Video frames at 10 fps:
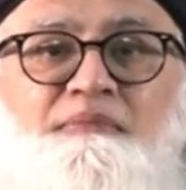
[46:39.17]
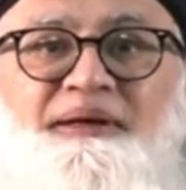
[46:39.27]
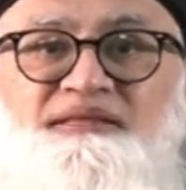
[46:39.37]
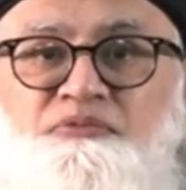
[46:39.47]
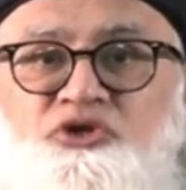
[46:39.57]

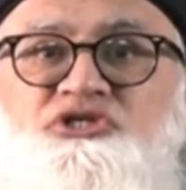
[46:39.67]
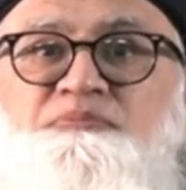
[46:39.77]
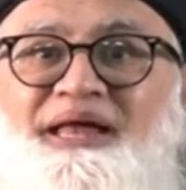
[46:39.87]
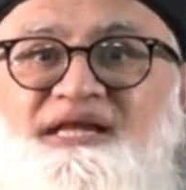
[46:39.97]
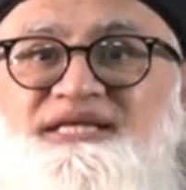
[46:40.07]
but the
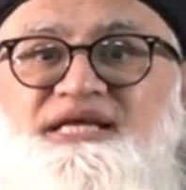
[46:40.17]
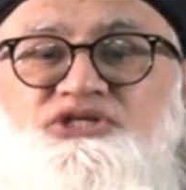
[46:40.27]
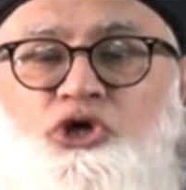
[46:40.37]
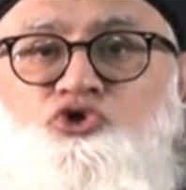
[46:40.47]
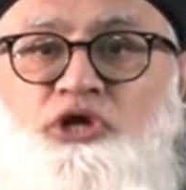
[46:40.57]
municipality
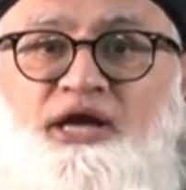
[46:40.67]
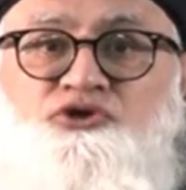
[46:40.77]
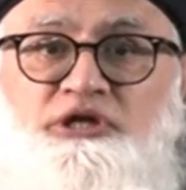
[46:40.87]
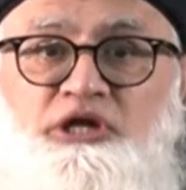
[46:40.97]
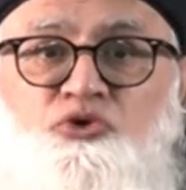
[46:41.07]
is
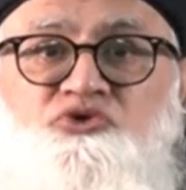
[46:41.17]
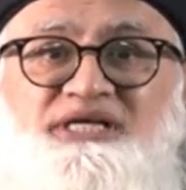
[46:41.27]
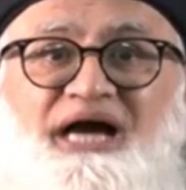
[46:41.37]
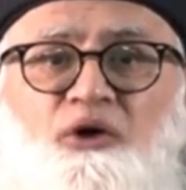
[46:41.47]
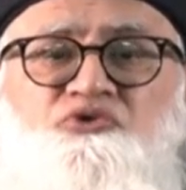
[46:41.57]
actually
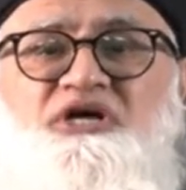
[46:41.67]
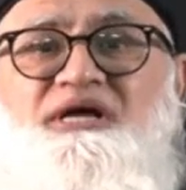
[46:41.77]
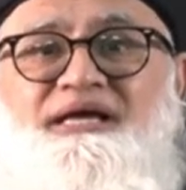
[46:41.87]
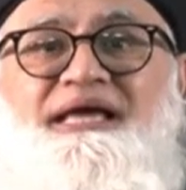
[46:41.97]
losing out